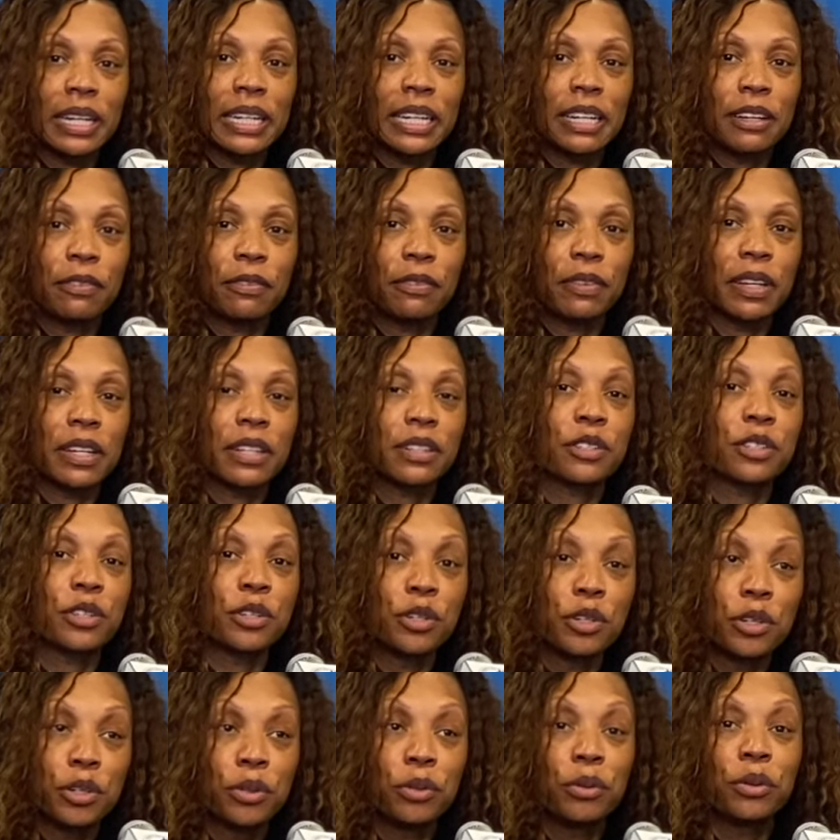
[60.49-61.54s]
defense.
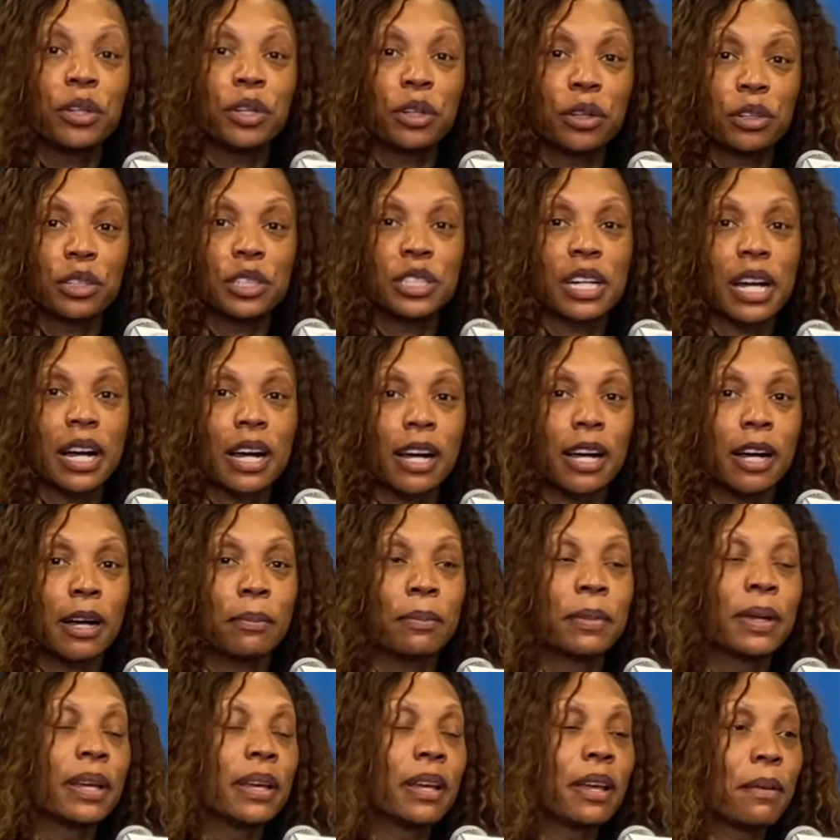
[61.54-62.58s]
Do your
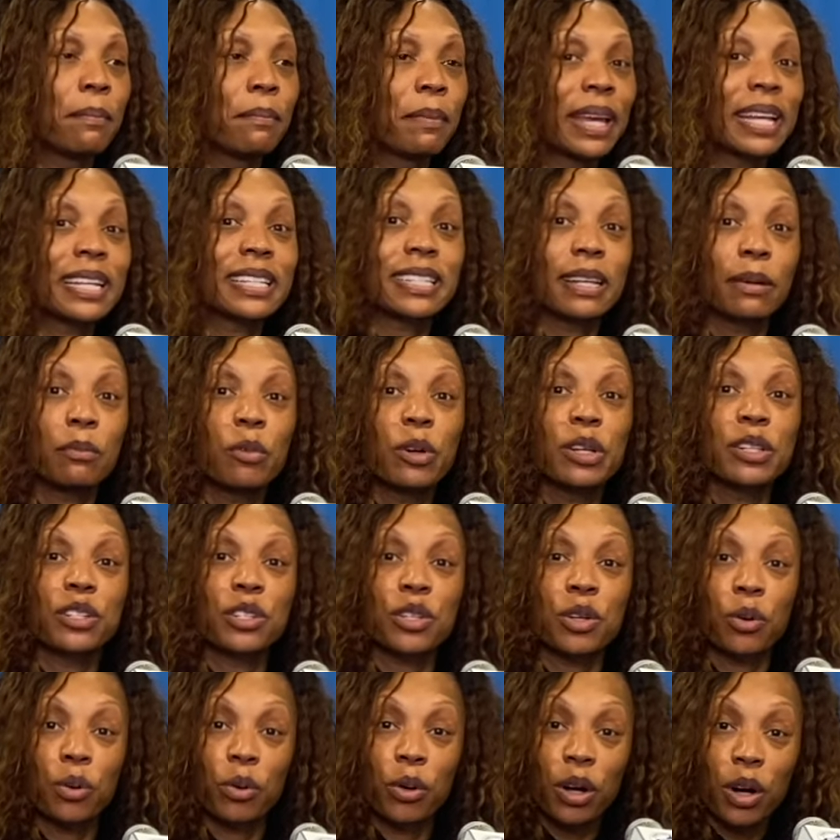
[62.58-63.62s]
job, make someone
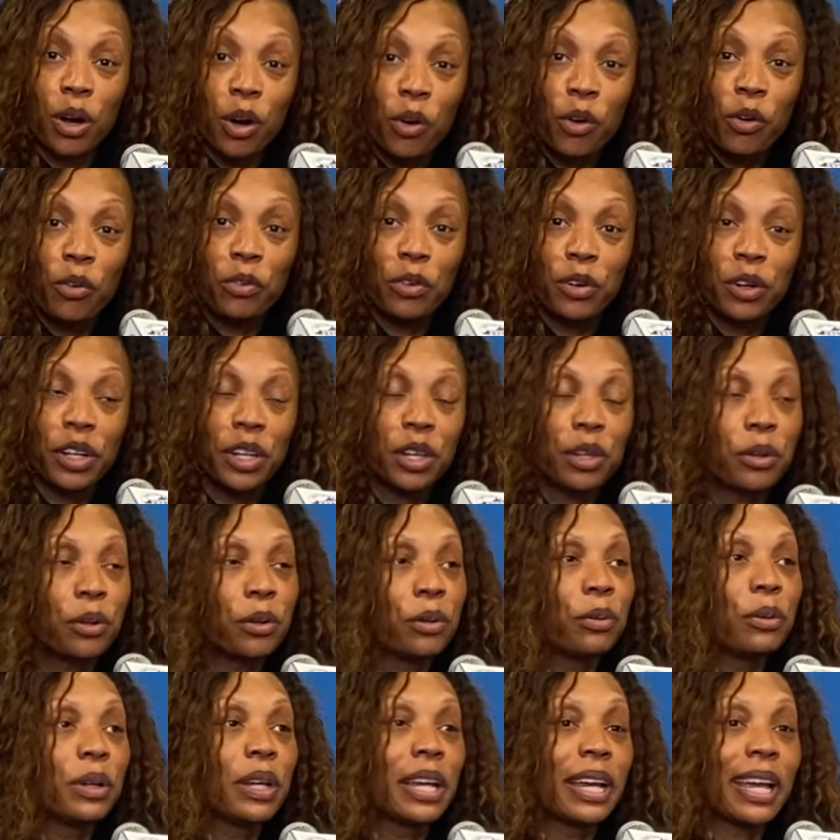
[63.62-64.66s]
score over
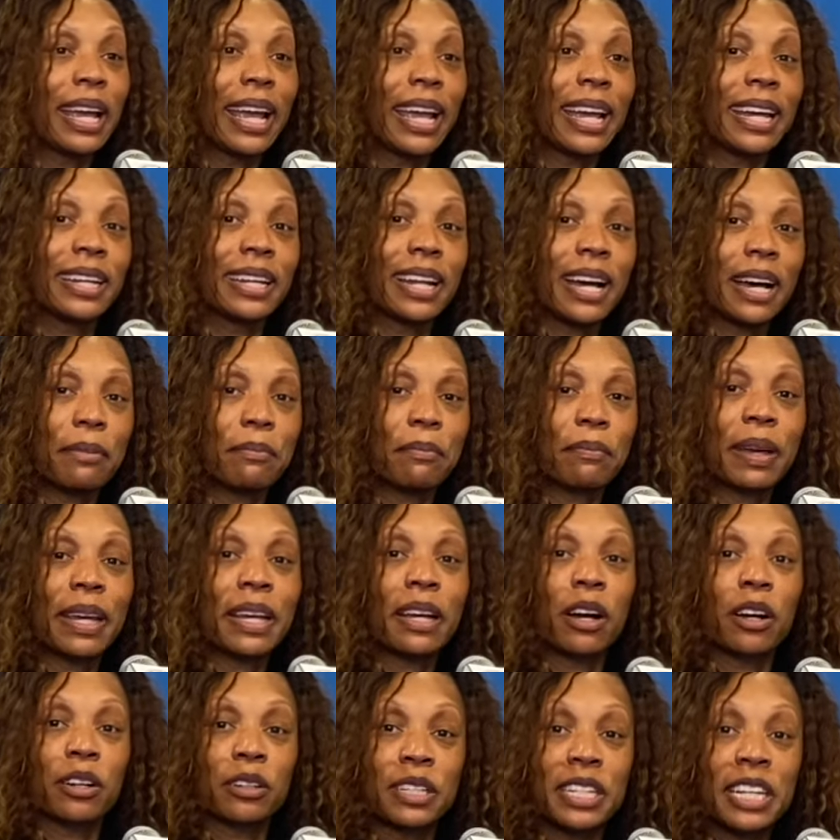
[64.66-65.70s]
you and not make
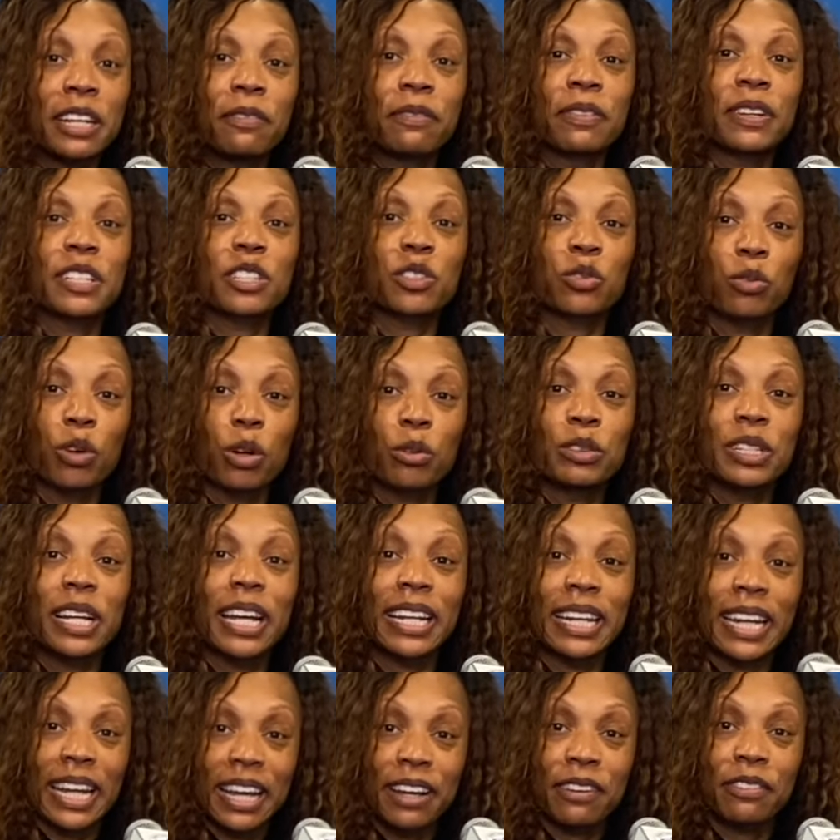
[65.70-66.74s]
our defense
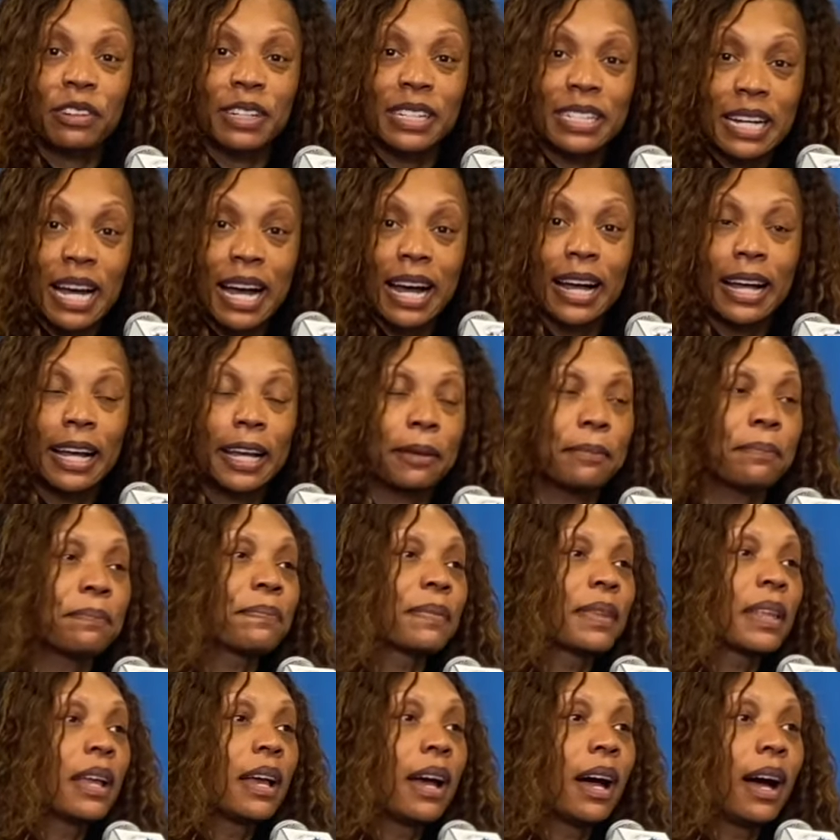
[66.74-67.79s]
rotate every time.
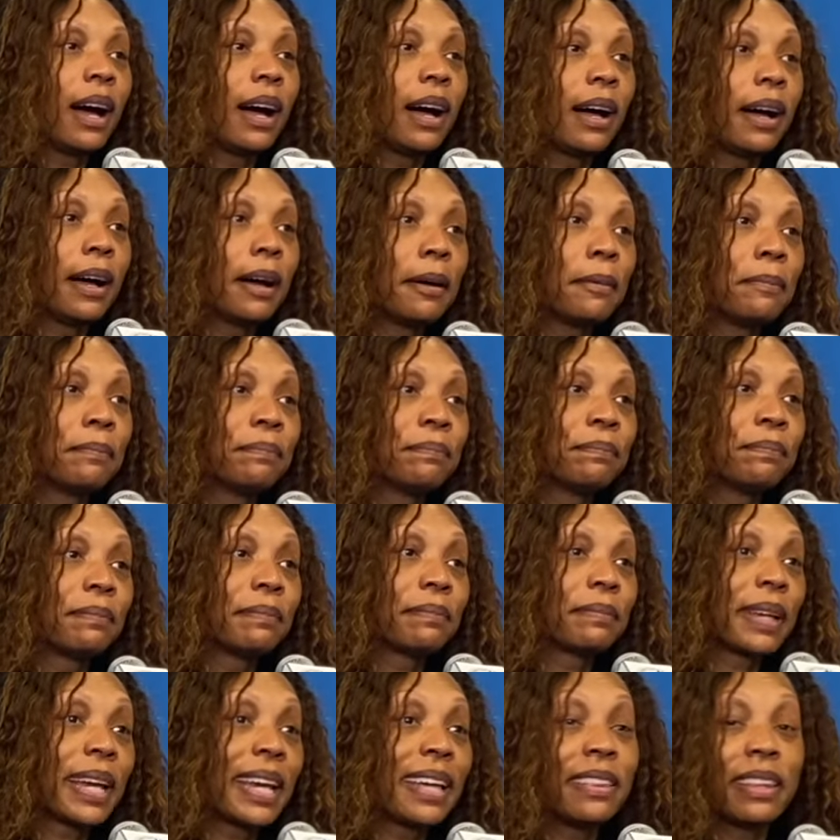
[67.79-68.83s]

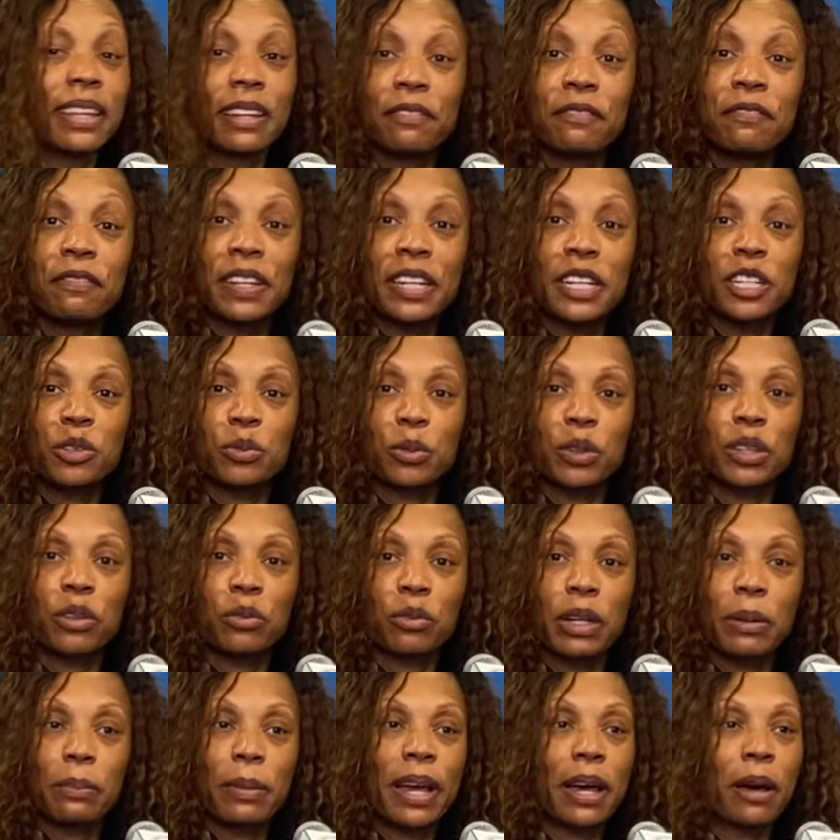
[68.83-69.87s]
And then finish with the
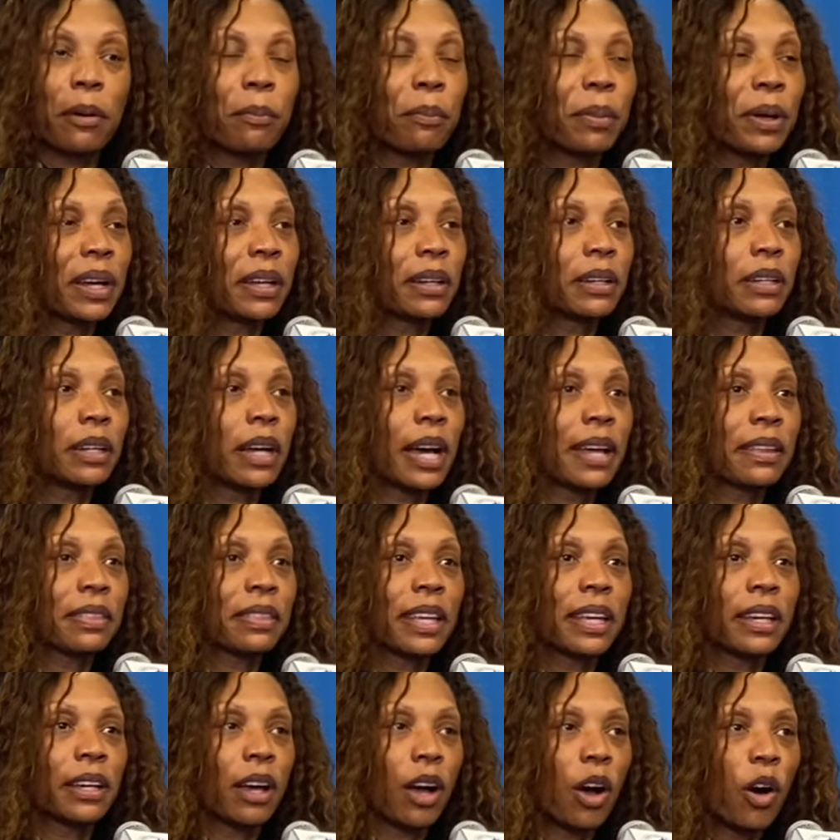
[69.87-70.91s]
rebound. But I
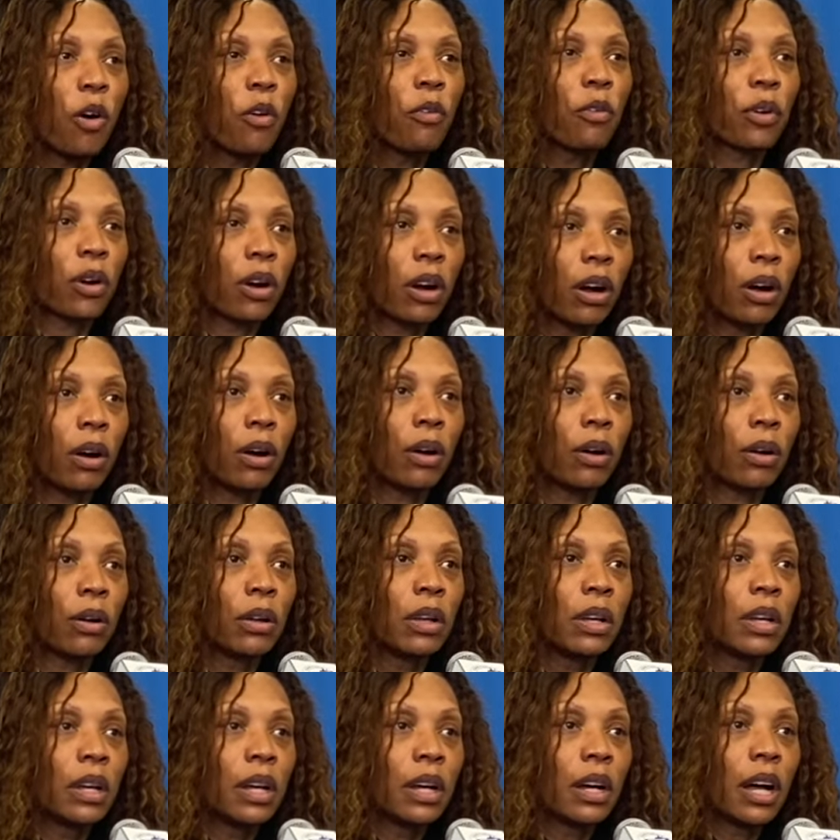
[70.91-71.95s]
think
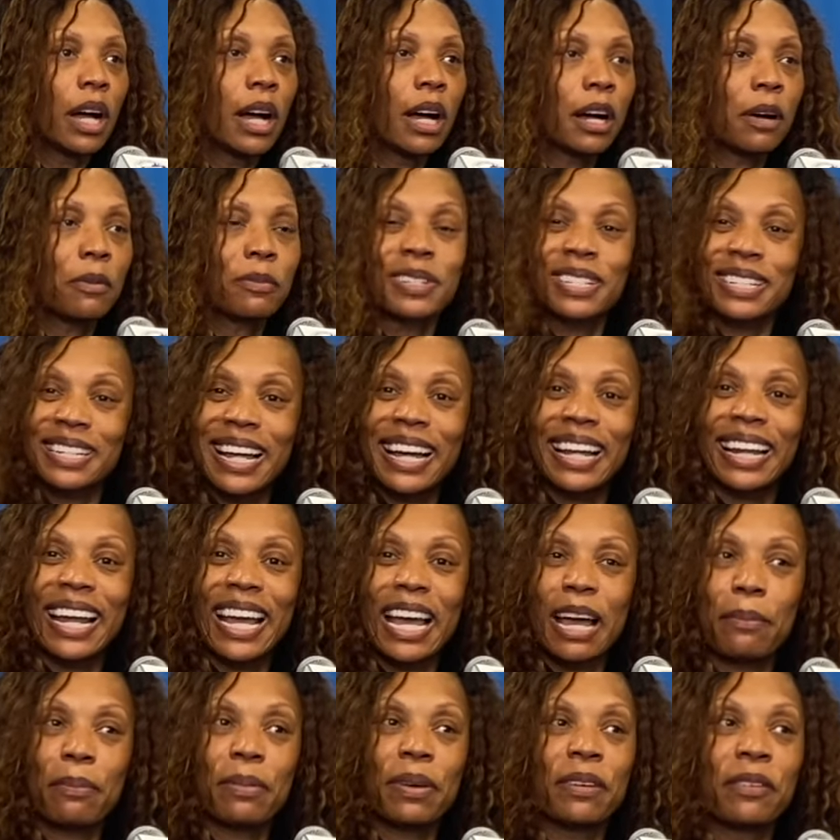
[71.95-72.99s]
overall, was not
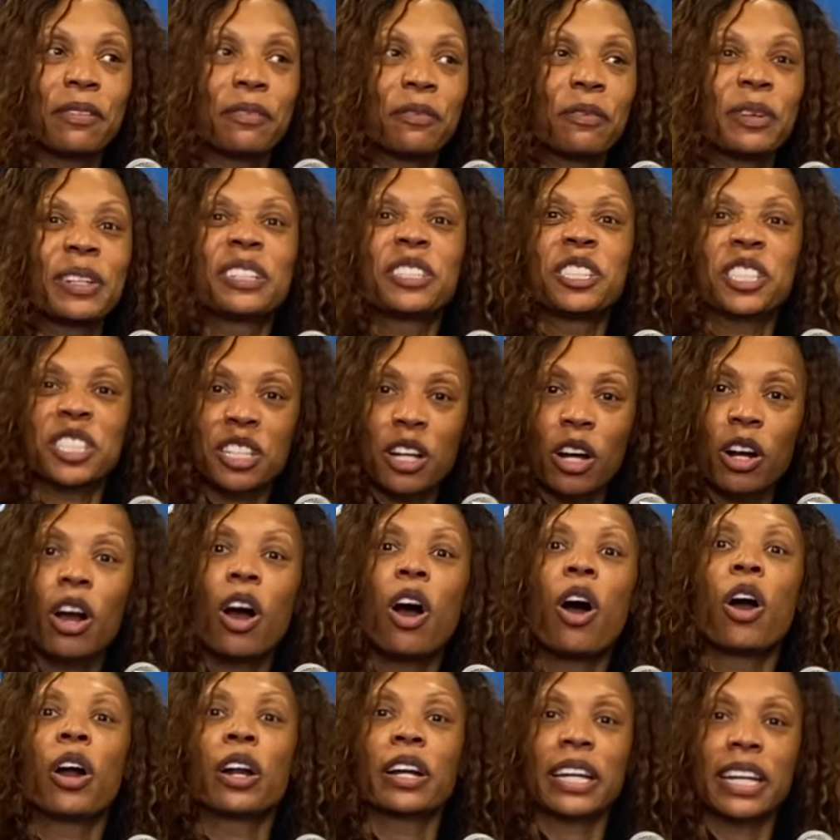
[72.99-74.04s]
happy with just our
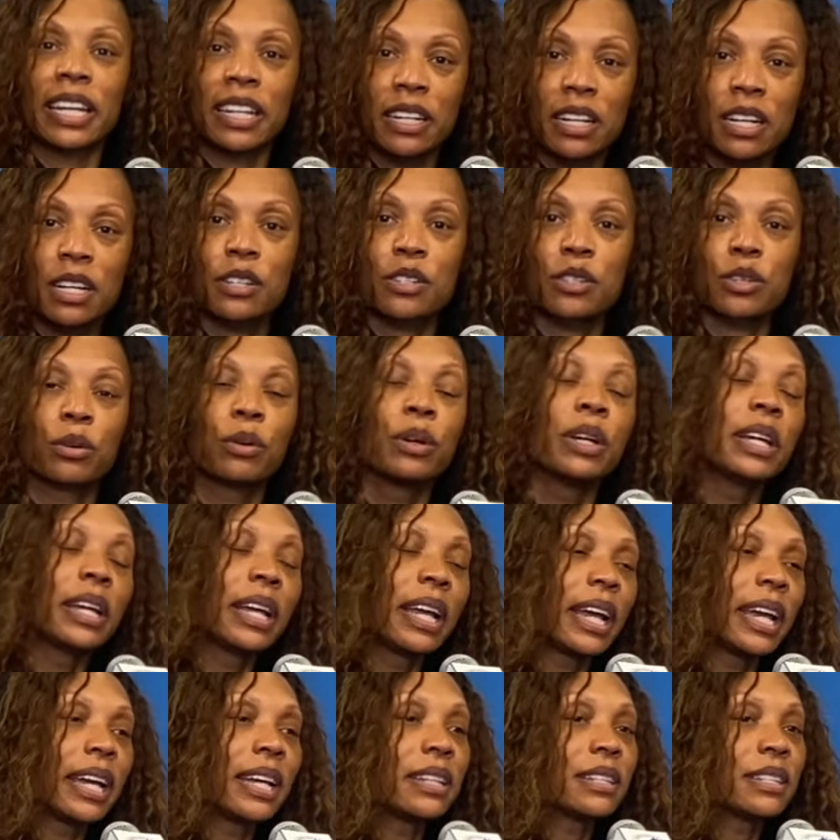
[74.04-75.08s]
heart and hustle.
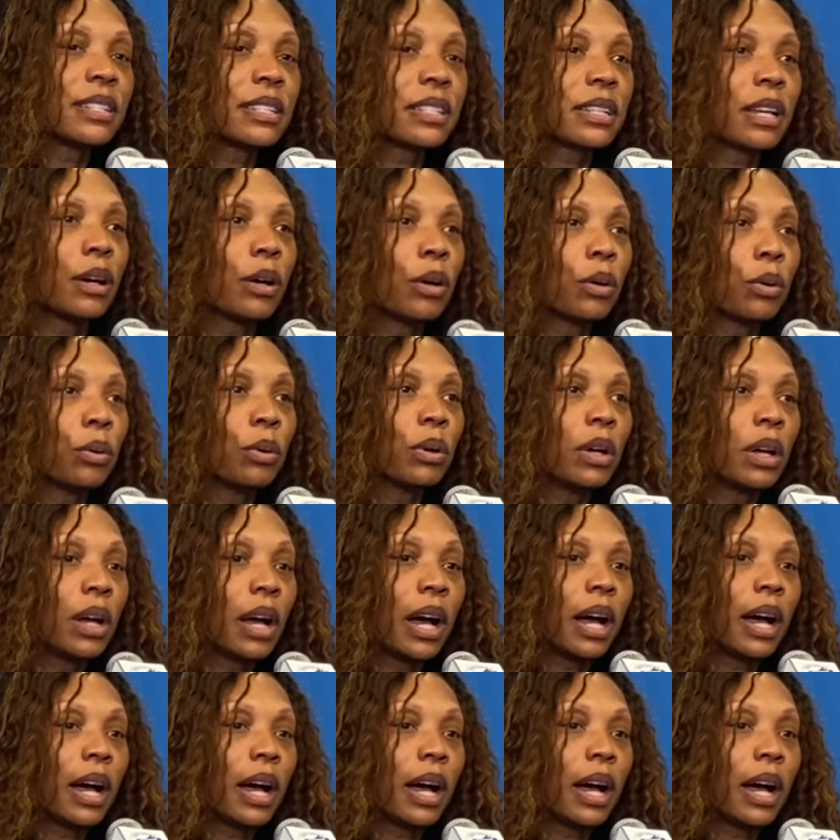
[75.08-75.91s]
And so